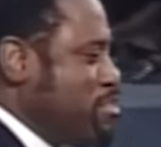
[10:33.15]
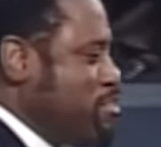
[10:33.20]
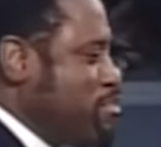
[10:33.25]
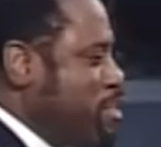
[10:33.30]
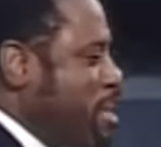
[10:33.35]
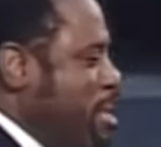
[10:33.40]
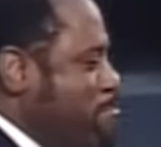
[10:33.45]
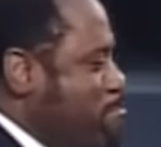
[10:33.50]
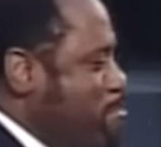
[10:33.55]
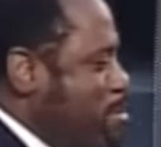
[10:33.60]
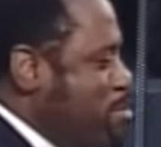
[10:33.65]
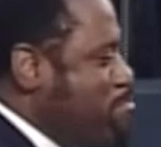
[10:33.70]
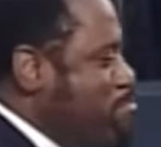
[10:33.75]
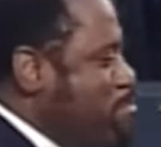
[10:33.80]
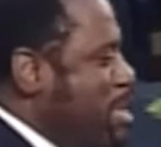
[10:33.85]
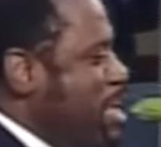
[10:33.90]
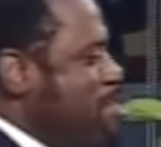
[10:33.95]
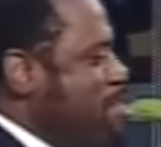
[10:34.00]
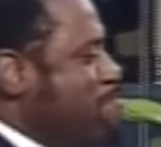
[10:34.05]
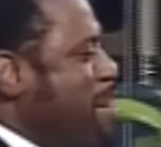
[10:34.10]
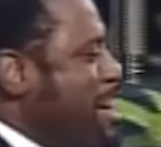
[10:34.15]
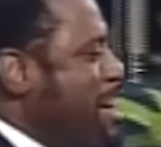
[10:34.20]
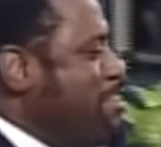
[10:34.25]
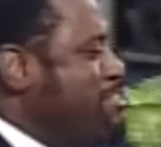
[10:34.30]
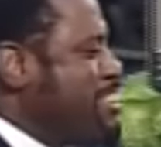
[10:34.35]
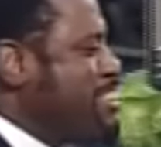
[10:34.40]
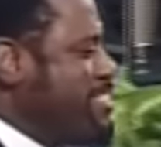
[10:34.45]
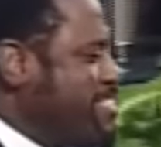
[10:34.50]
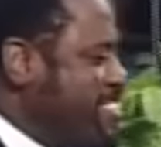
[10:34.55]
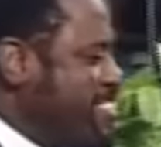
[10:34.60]
statement made by
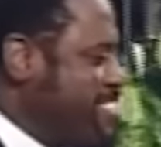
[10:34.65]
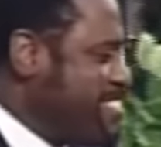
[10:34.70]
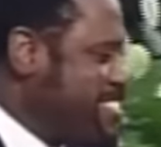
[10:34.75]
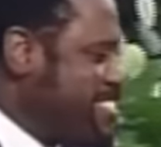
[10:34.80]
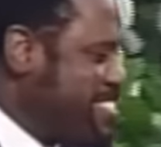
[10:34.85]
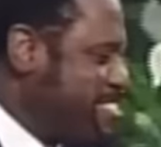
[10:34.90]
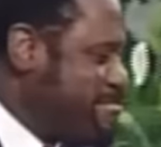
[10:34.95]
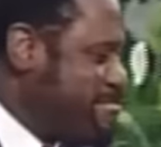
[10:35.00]
Jesus.